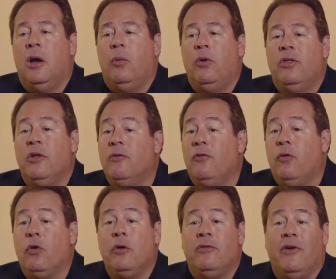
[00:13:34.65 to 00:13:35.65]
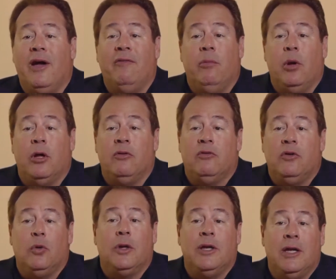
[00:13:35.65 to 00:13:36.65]
within 4 or 5 months,
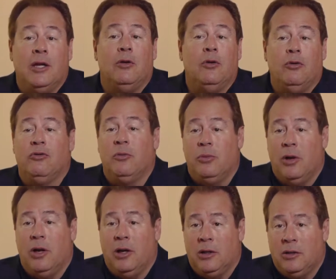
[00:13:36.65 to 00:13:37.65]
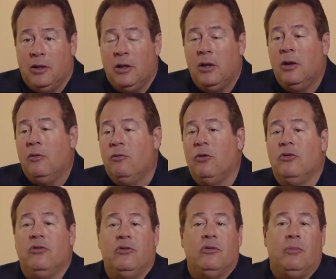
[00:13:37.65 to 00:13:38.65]
you can introduce a product
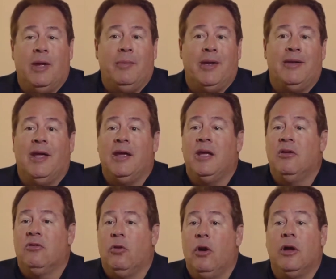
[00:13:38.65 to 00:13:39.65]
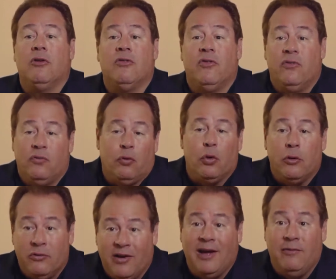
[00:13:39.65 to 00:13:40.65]
versus maybe taking as long as 4 or
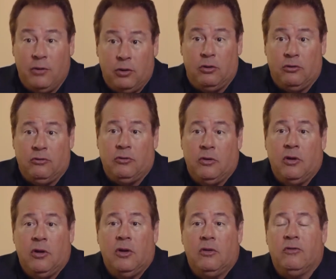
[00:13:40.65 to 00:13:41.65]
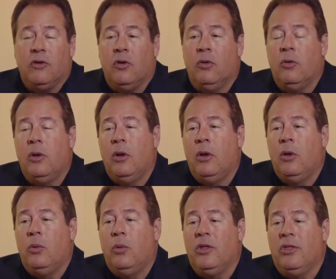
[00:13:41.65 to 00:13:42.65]
5 years. So
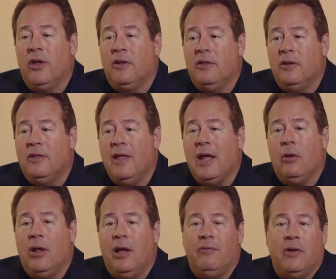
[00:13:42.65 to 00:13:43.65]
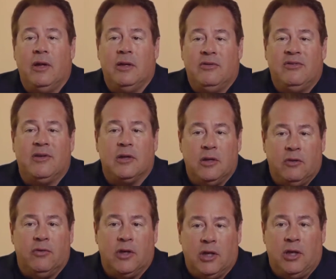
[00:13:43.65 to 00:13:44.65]
we think that that'll have a
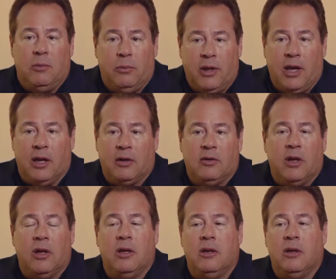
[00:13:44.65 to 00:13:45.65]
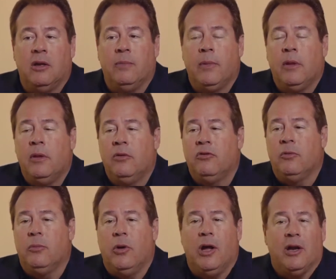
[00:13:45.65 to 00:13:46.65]
significant impact on some
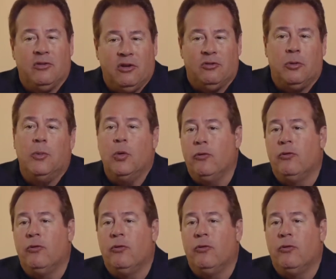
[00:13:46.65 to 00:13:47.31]
products as we move